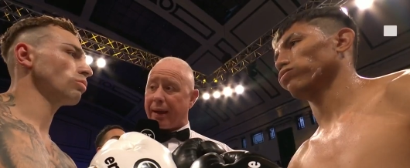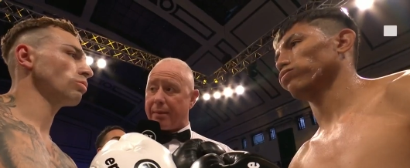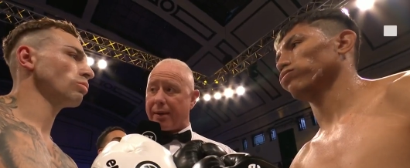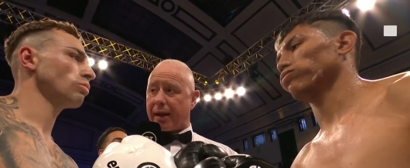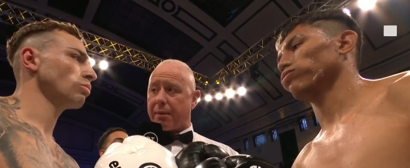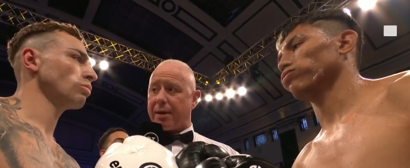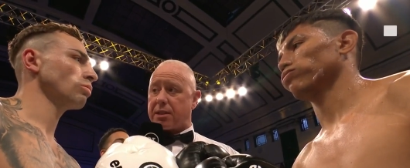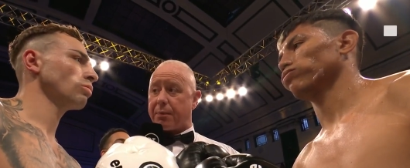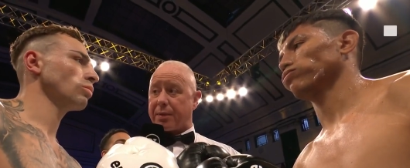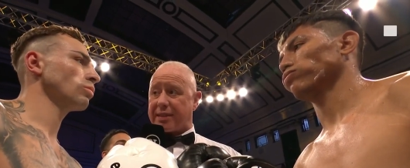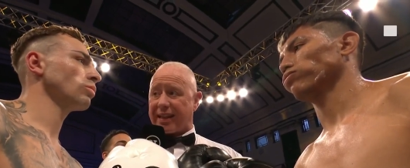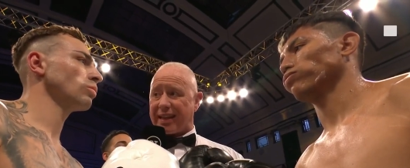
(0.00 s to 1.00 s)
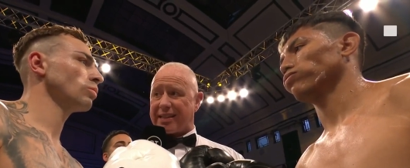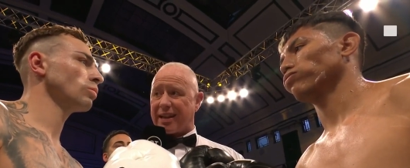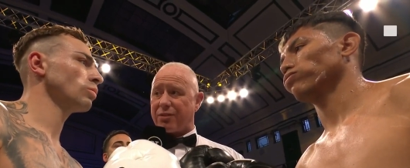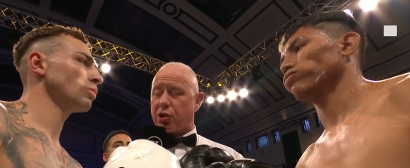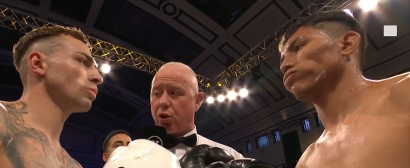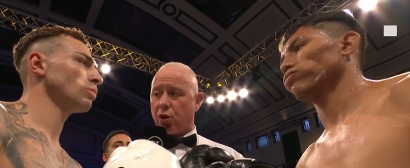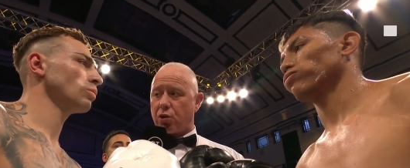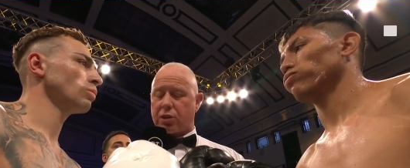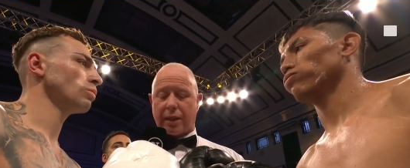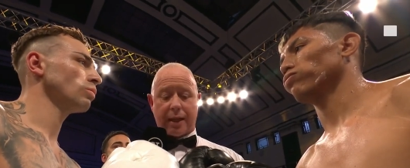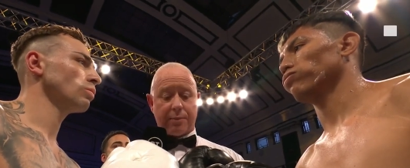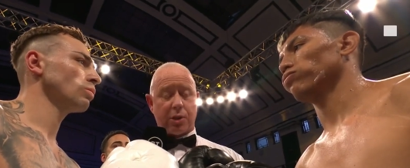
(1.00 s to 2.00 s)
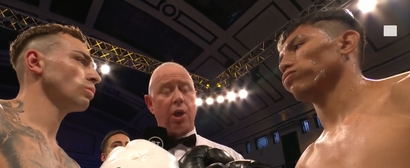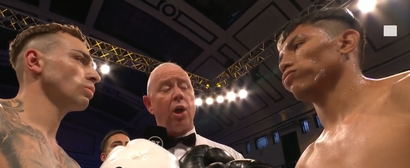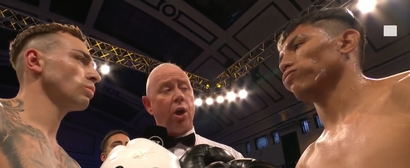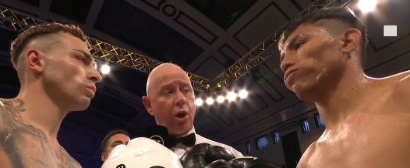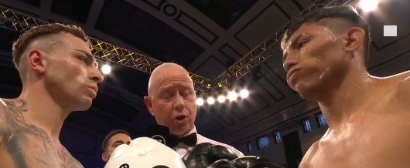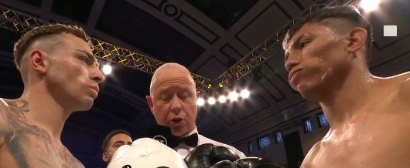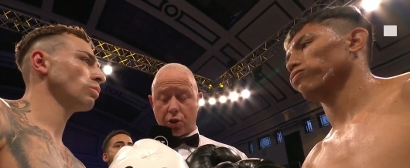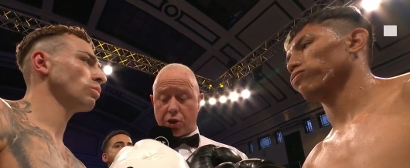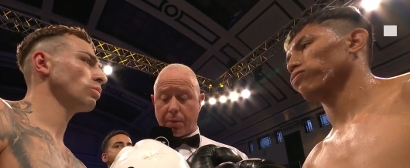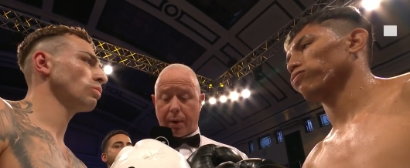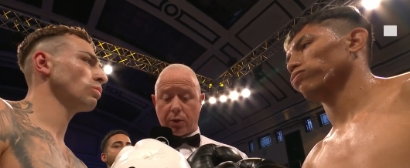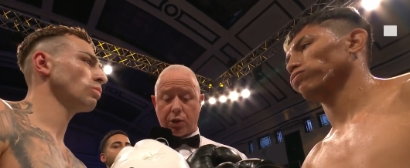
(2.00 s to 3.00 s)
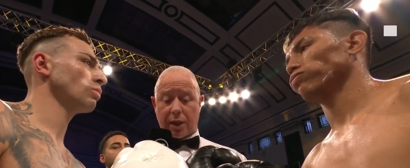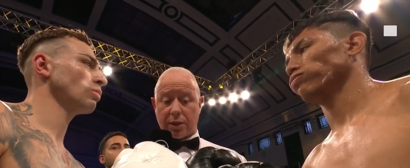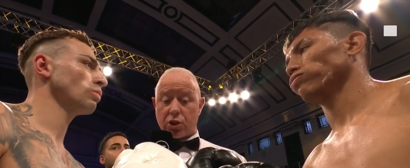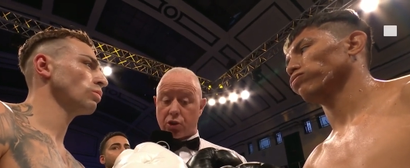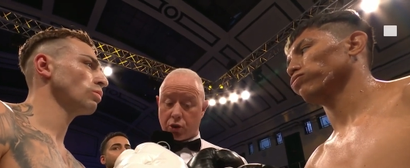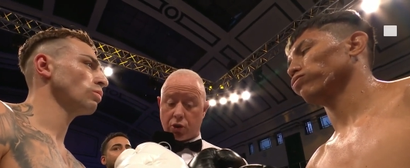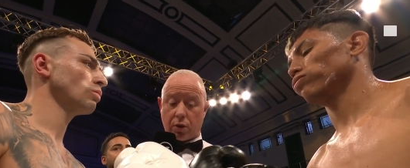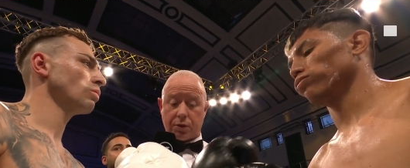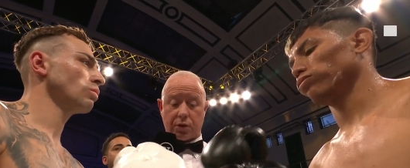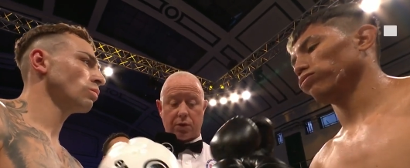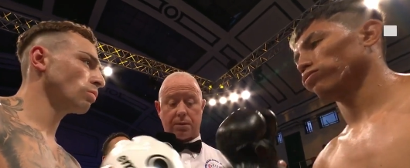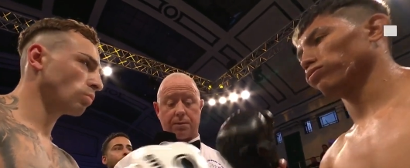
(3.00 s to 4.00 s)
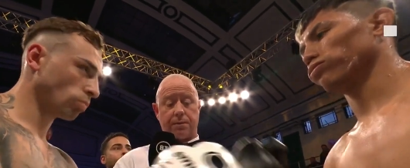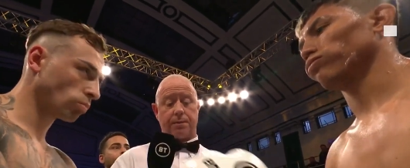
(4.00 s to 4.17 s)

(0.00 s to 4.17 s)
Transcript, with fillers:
Speaker 1: Bay my command to protect yourselves at all times. Good luck to you both, gents. Touch gloves.